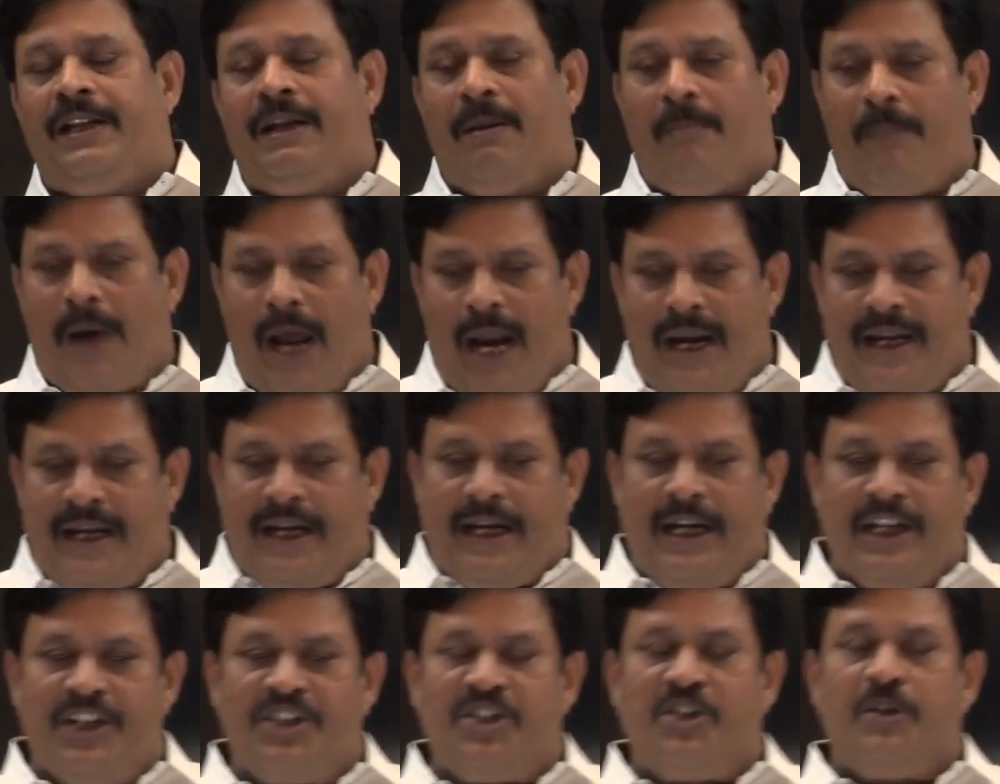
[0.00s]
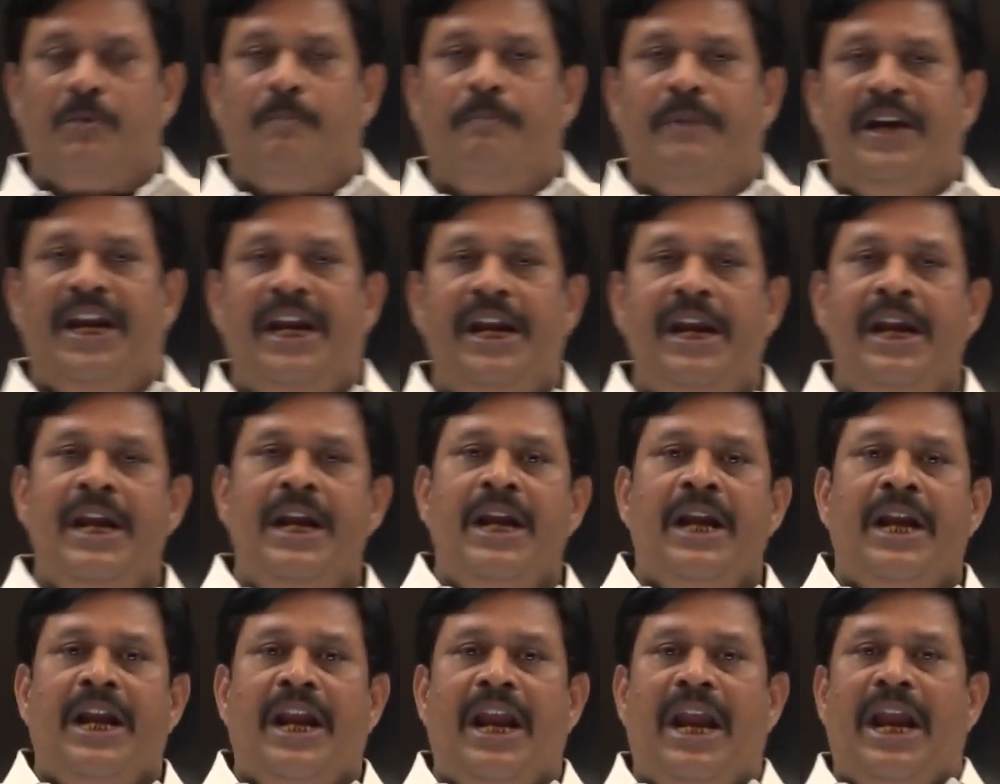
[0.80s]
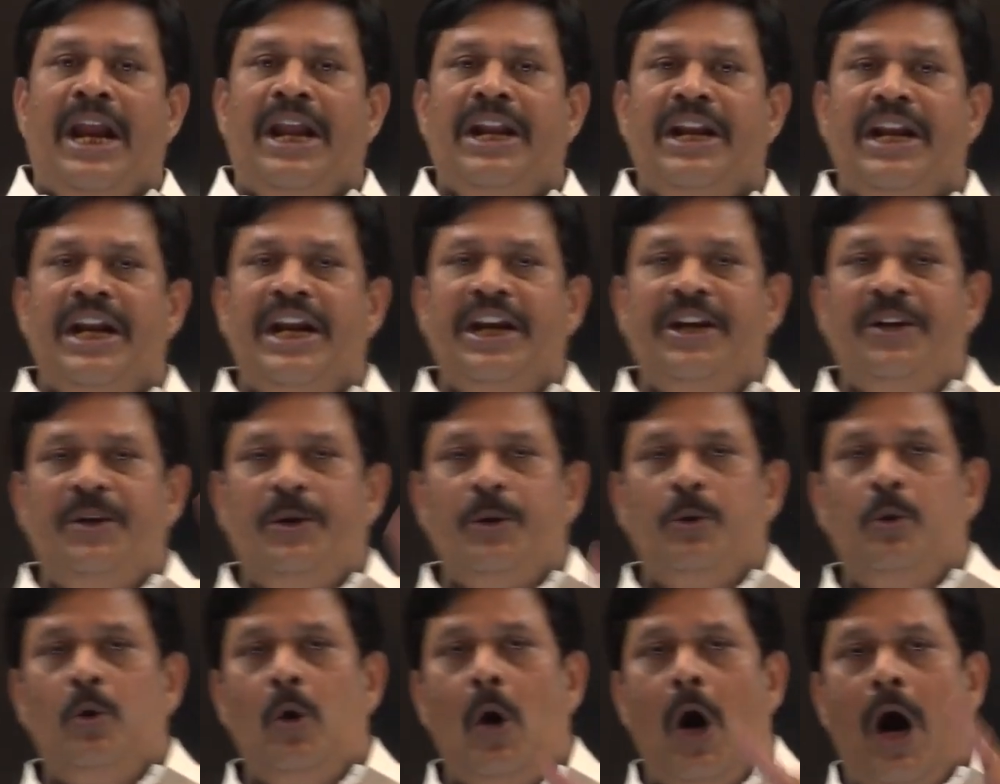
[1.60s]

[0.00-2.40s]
The particle should be any two